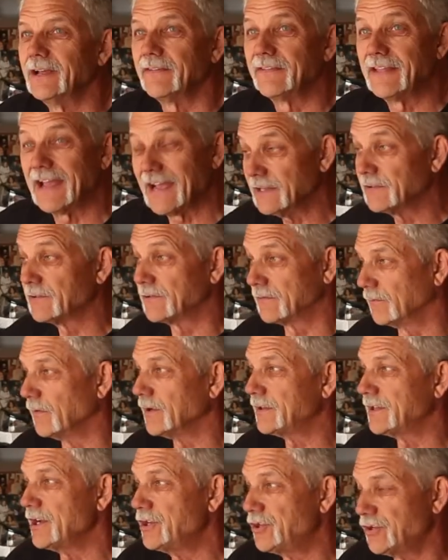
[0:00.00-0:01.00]
That's
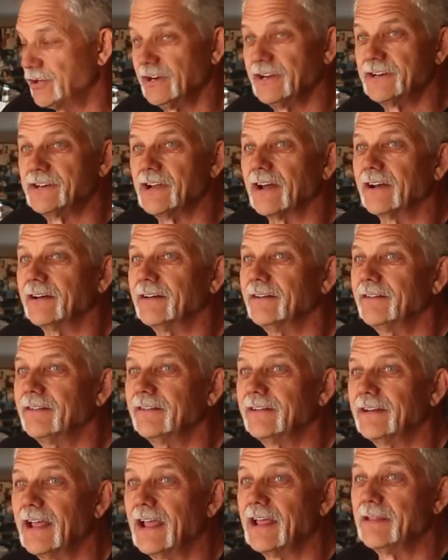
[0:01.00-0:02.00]
what they should have done.
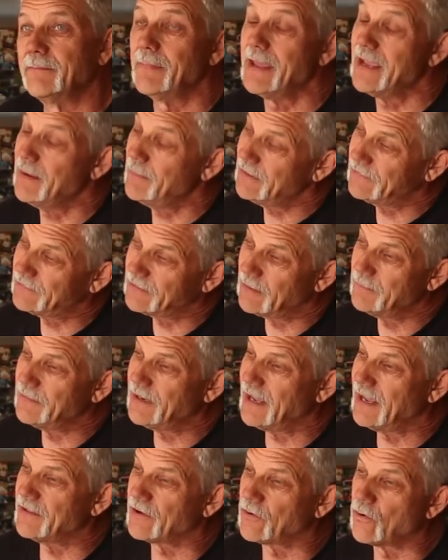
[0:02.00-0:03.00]
And maybe
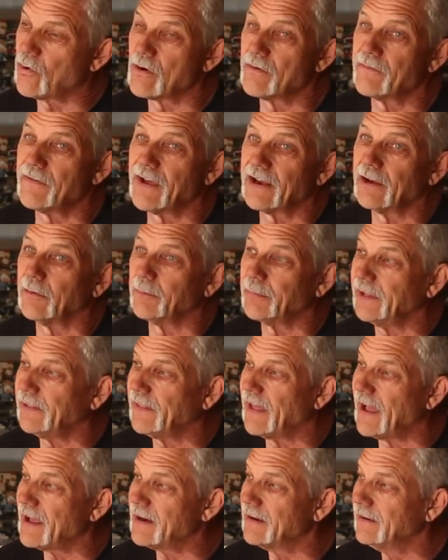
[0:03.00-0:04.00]
someday the Corvette will be
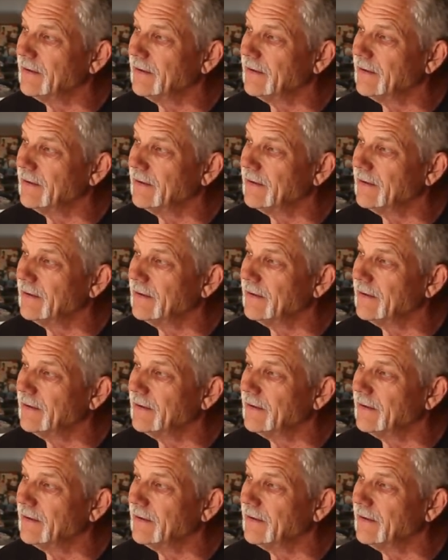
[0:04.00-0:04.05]
that,